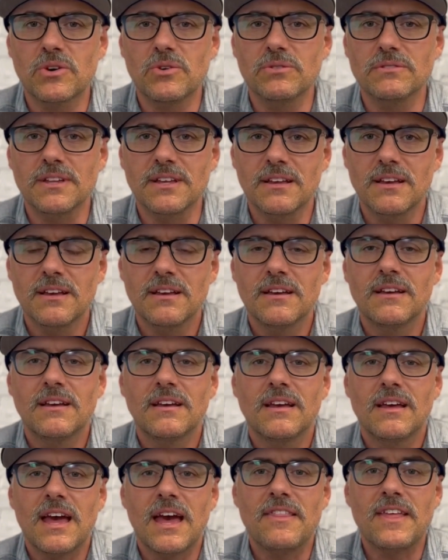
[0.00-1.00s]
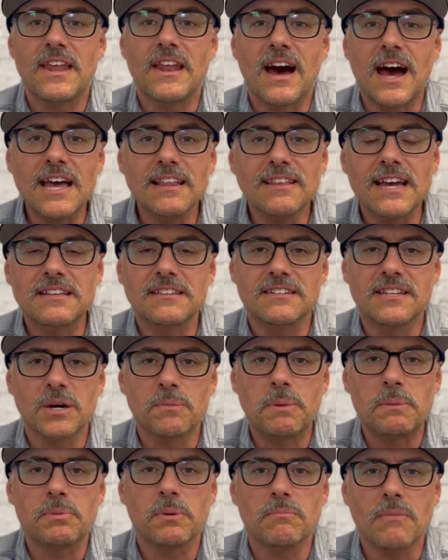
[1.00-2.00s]
only. And then I like to tell
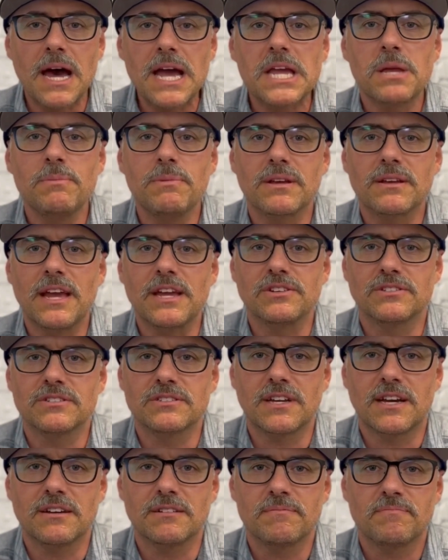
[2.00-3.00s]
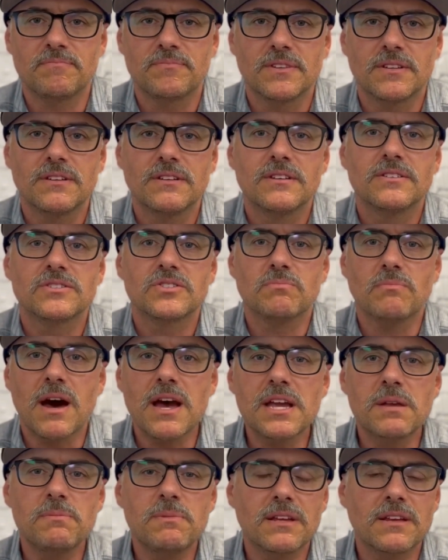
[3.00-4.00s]
people my communication style. So
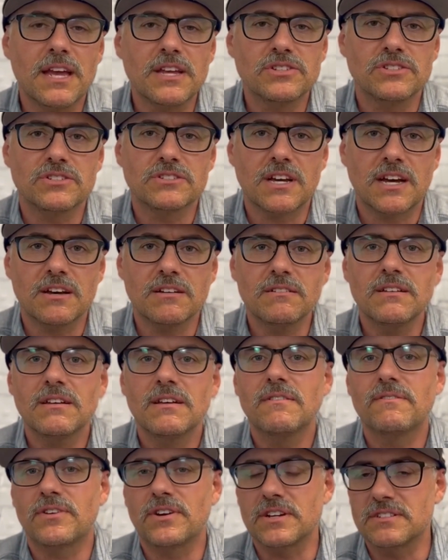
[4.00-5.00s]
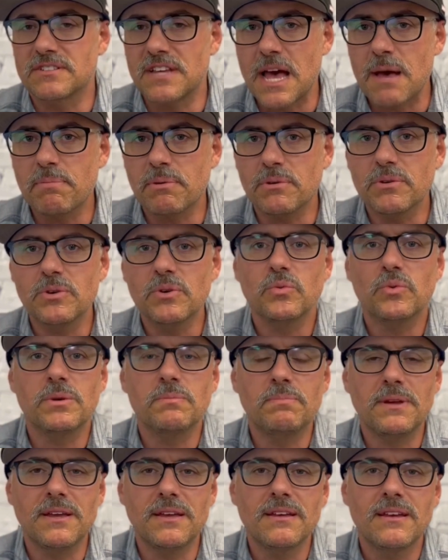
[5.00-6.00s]
my communication style, for example, would
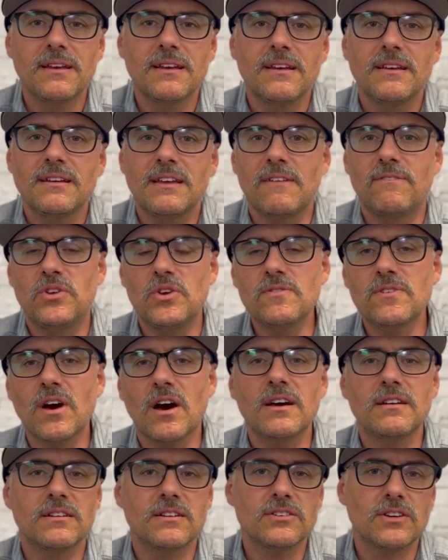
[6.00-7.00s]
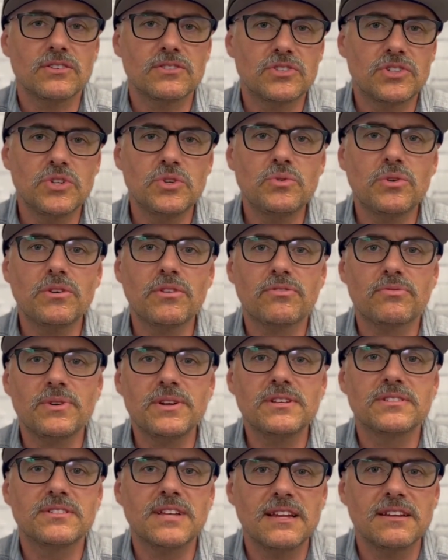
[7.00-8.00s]
be if you got 2 or
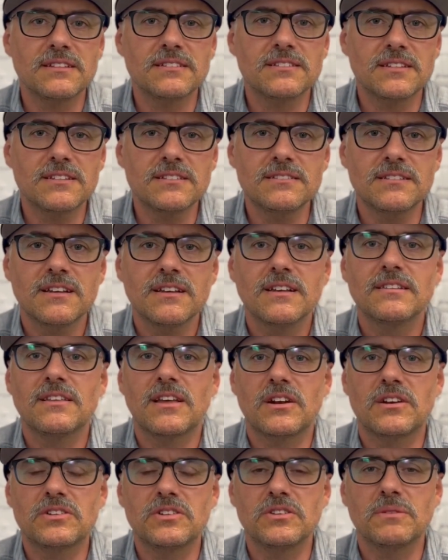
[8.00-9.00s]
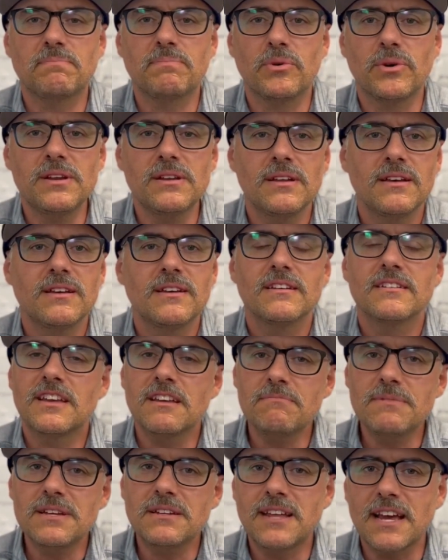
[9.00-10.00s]
3 sentences that are to the point,
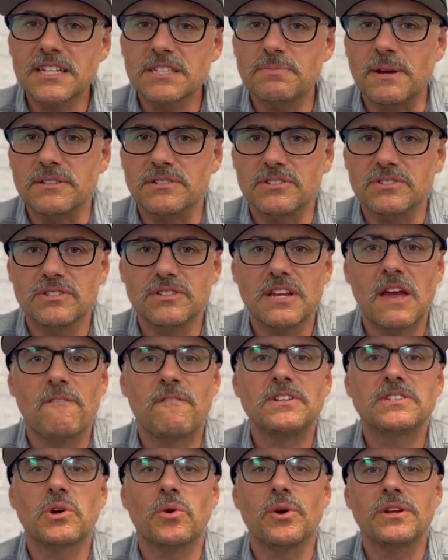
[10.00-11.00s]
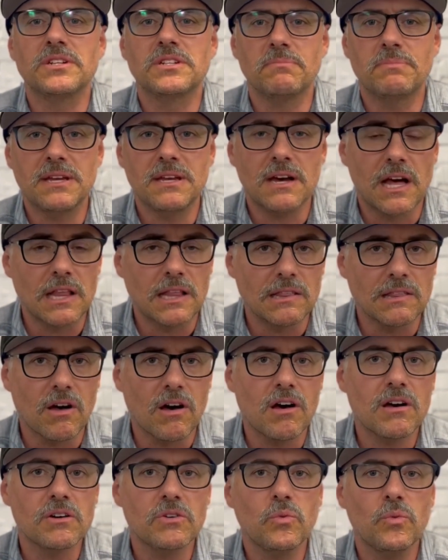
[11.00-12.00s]
give me a text message. If it's going to be a
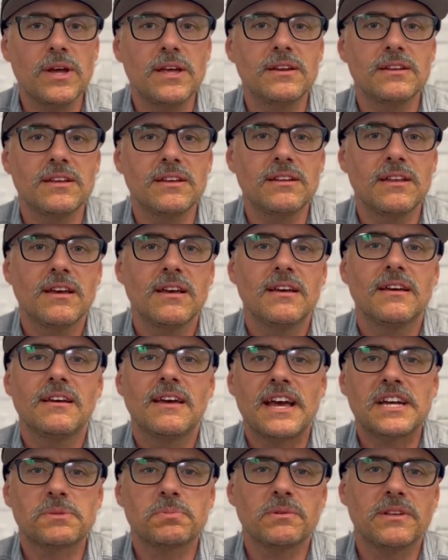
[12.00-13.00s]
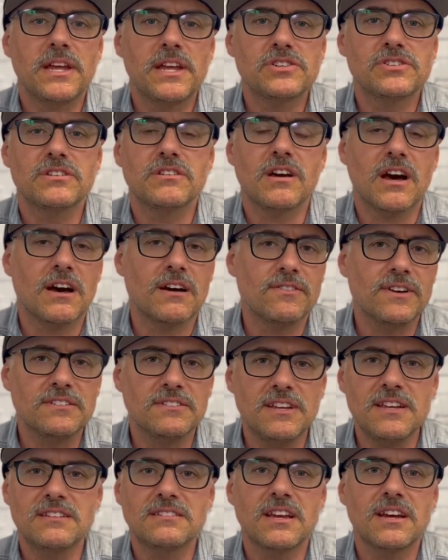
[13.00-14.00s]
long-winded explanation of a
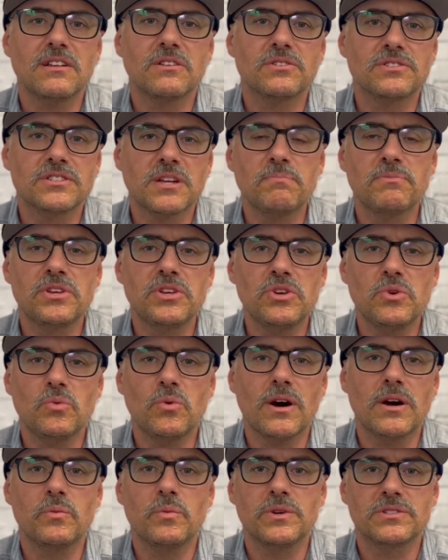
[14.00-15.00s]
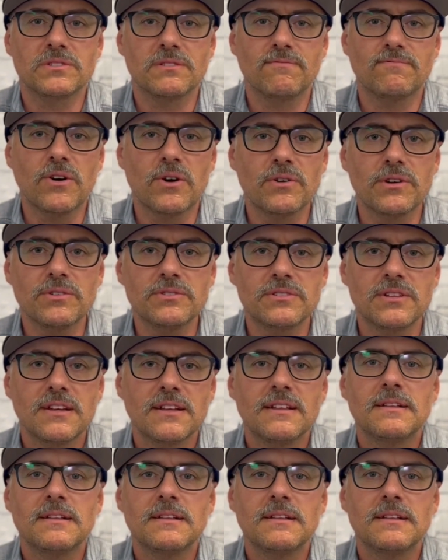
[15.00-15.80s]
detail or something you want with some photos,